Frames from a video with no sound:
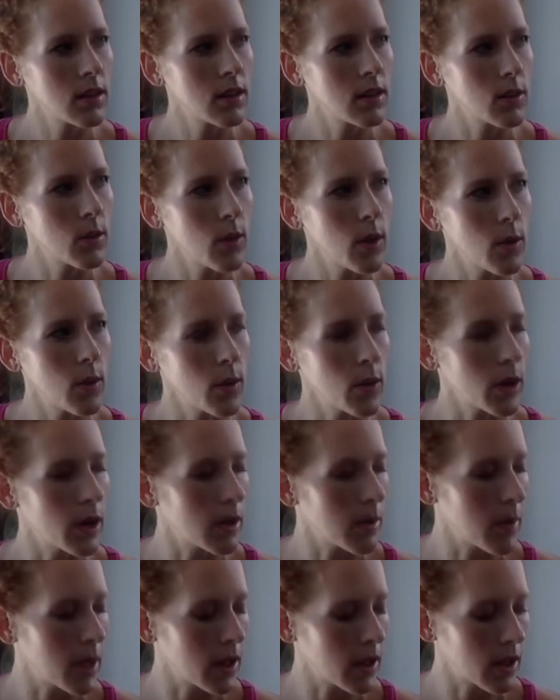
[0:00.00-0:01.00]
what word
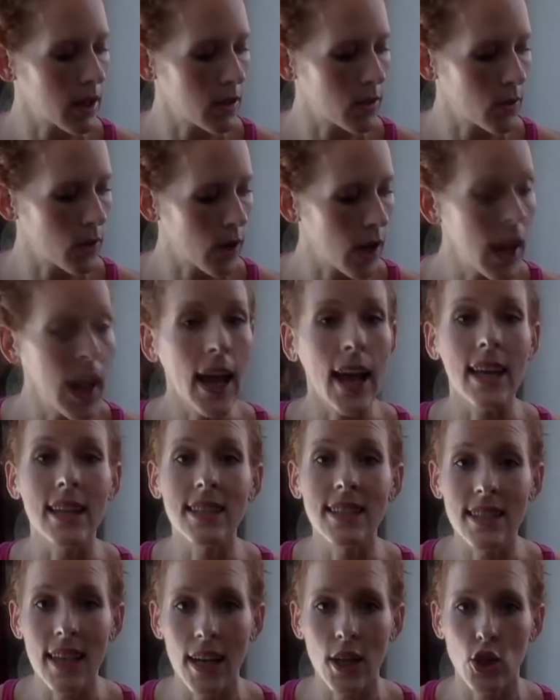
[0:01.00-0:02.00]
am I looking for?
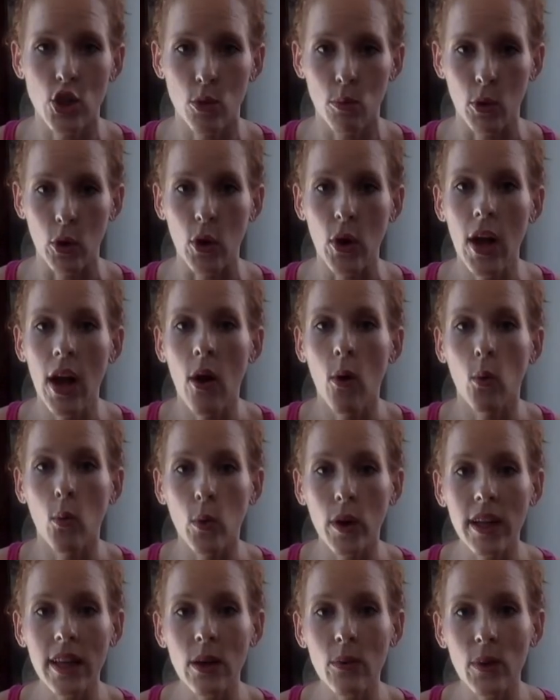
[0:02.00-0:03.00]
Insatiable
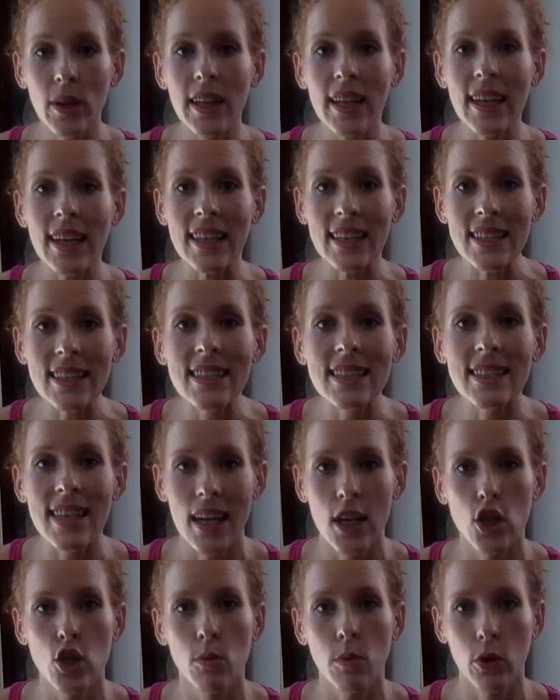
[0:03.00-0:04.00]
really, really
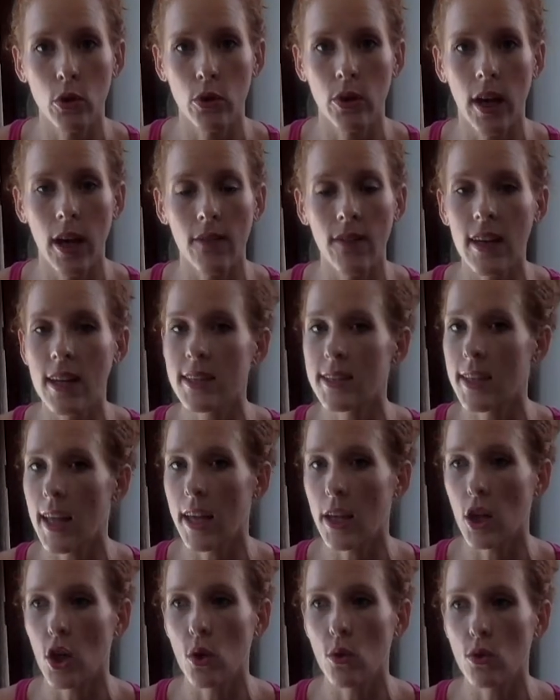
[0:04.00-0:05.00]
insatiable cravings,
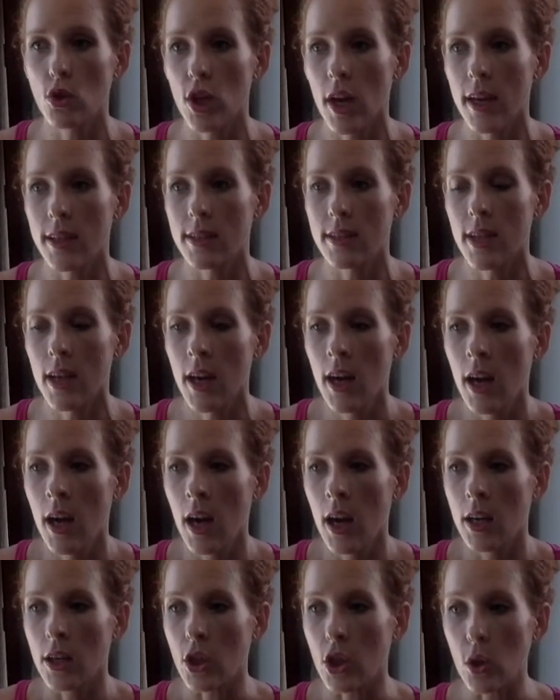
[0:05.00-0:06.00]
like you
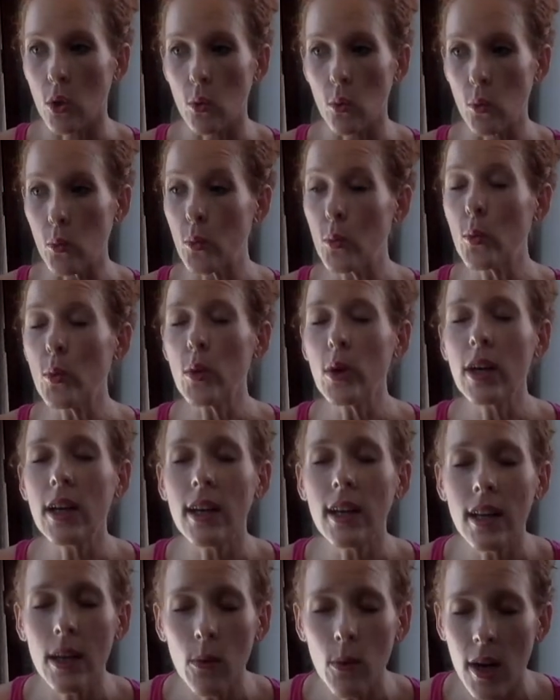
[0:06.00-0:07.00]

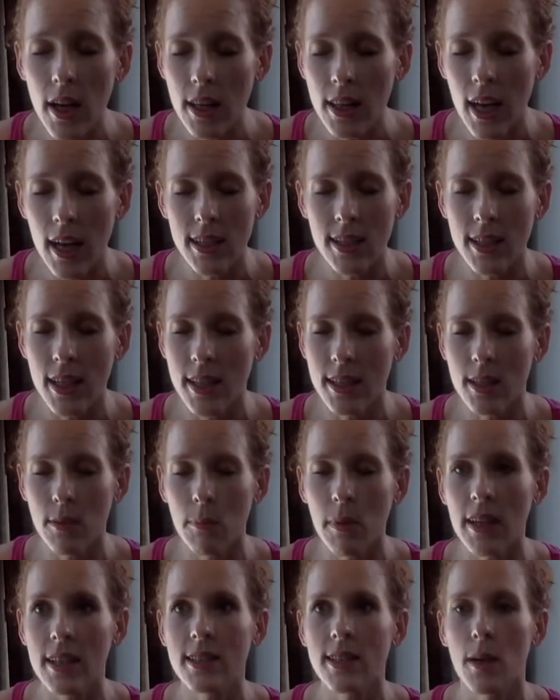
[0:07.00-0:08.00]
really want that slice of
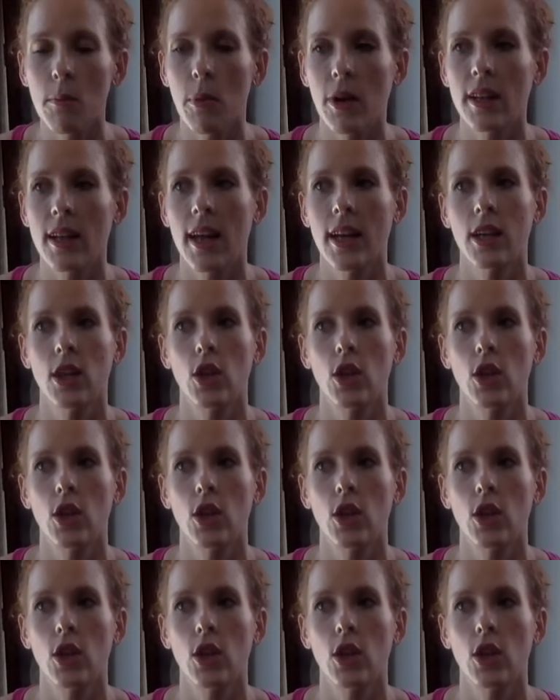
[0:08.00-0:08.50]
pizza, but like